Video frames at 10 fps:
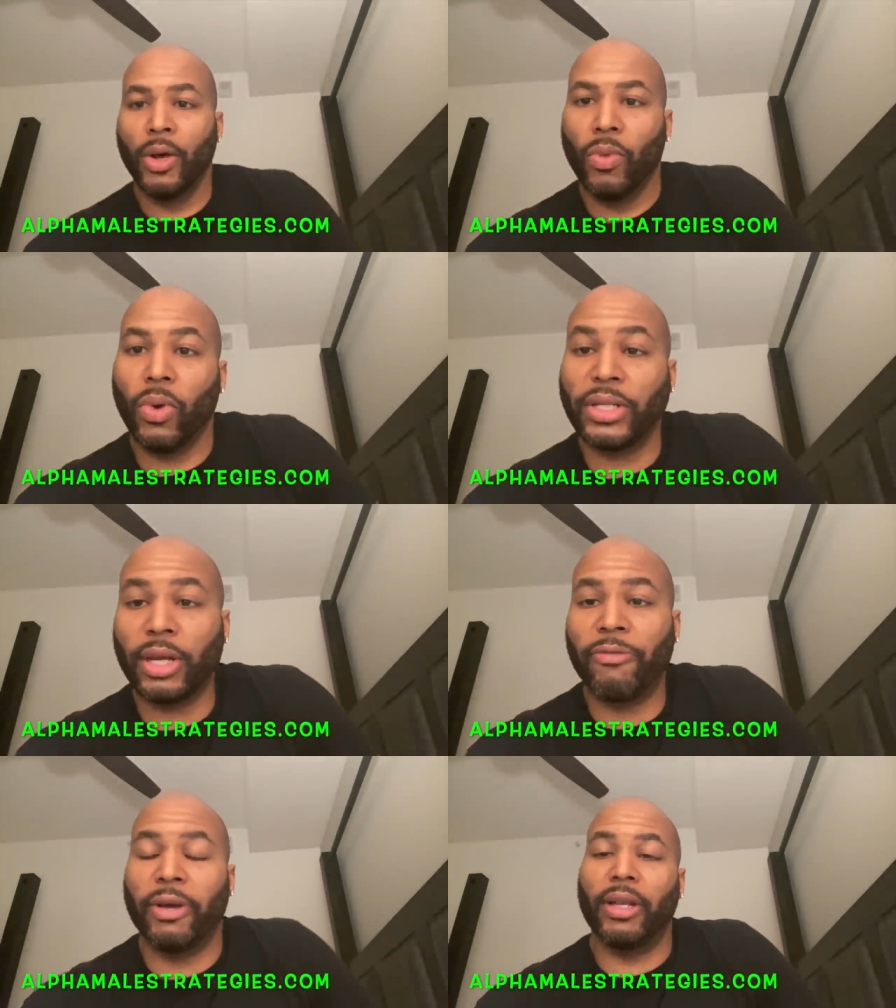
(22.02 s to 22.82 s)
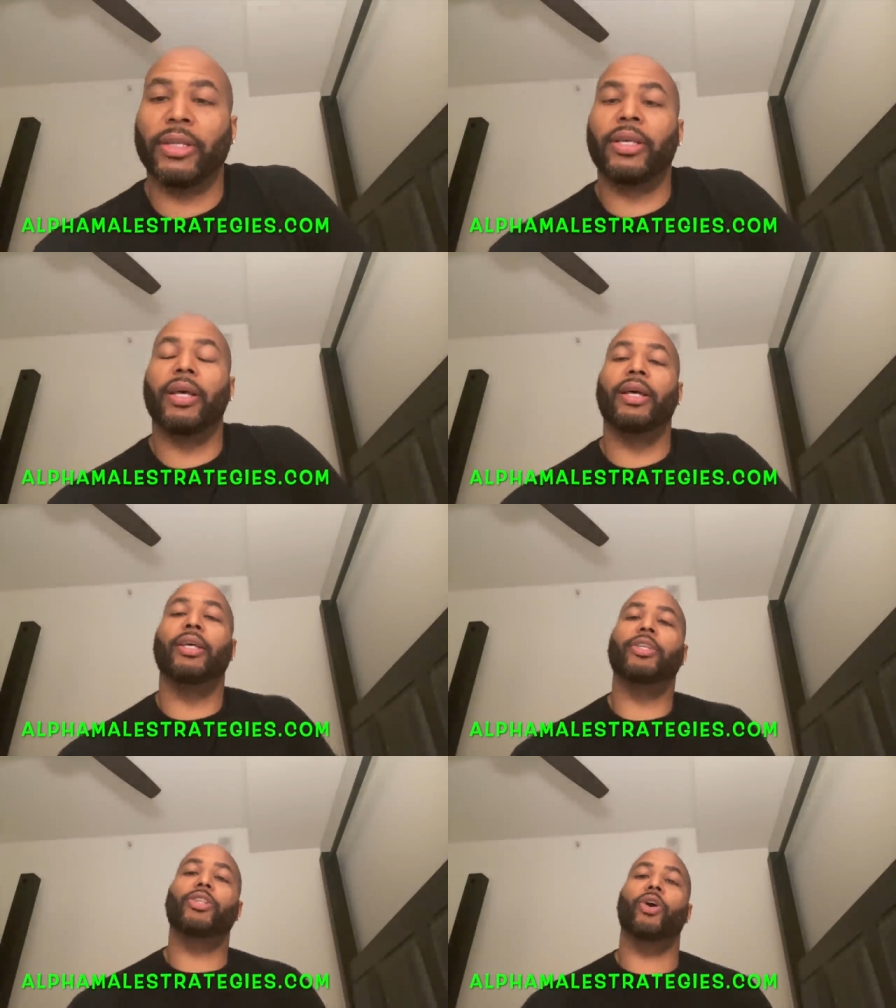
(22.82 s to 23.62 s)
What's up, fellas?
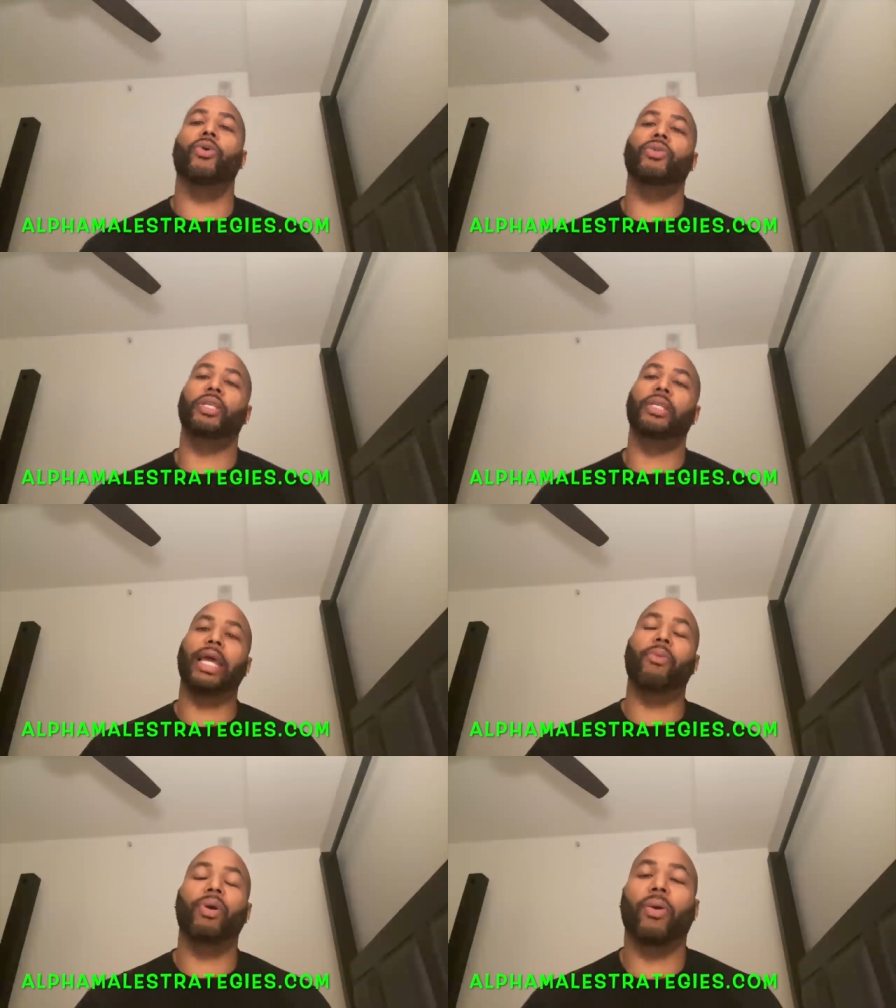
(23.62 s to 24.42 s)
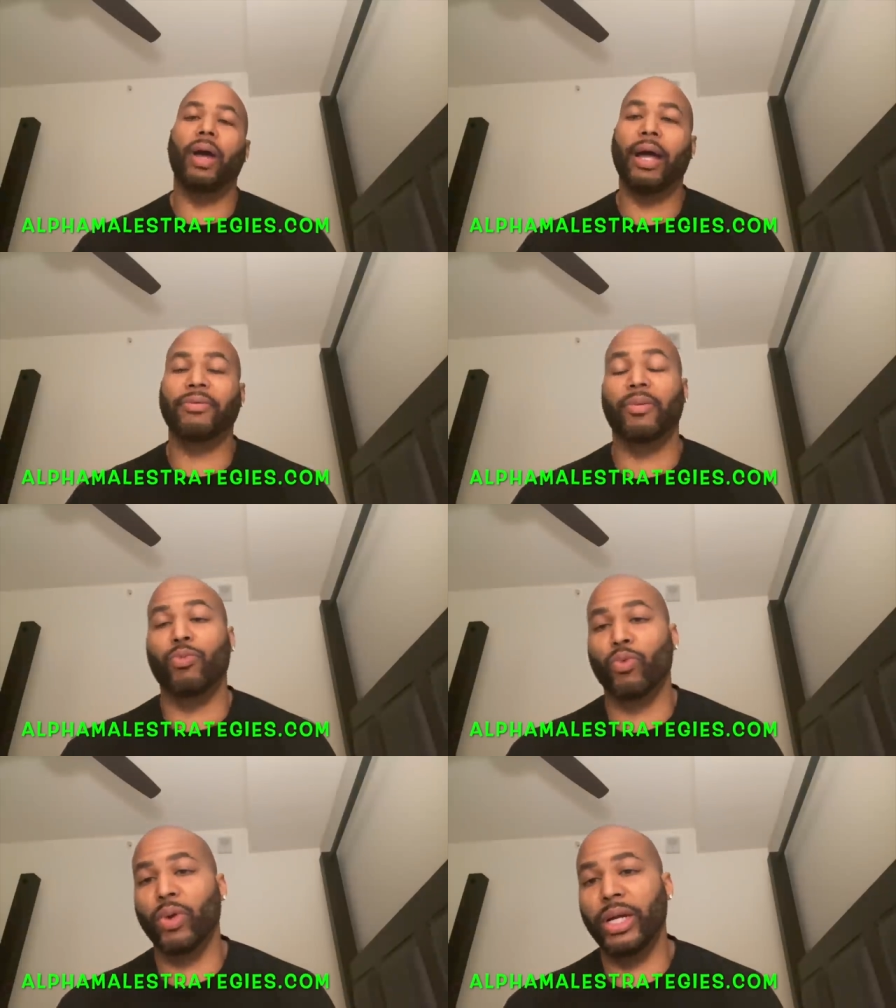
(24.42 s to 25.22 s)
So today we're gonna have
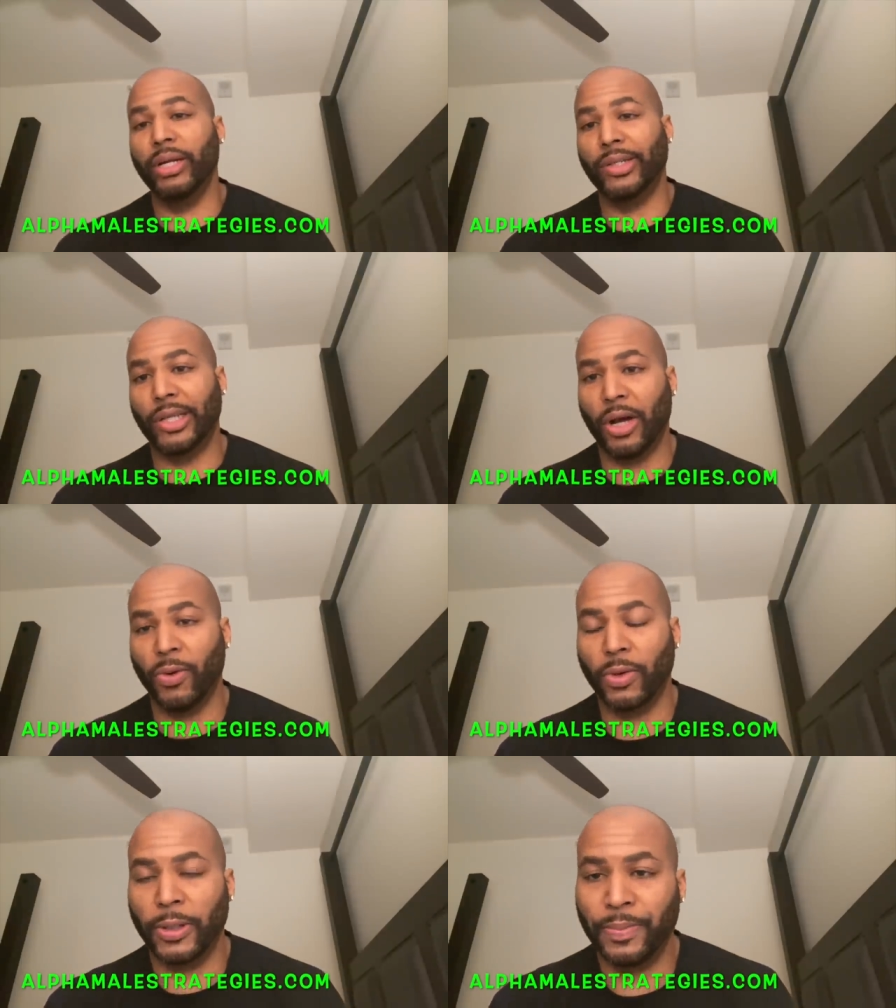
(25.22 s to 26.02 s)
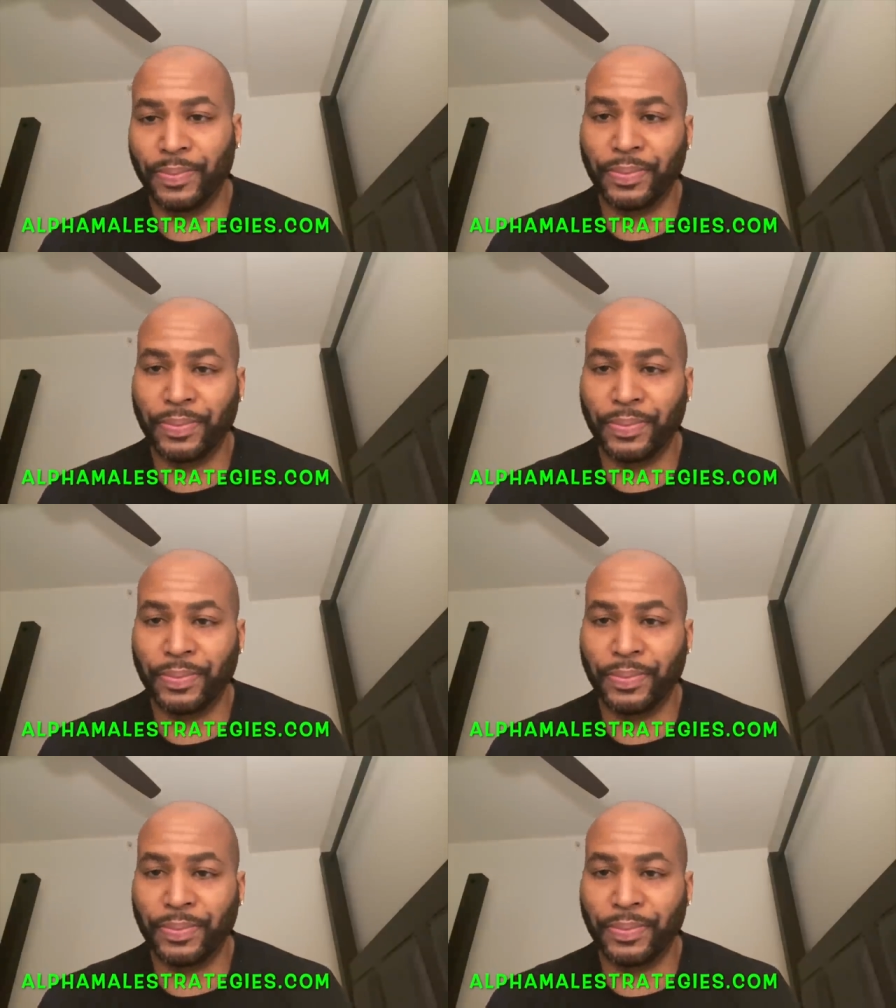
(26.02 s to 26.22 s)
some real talk.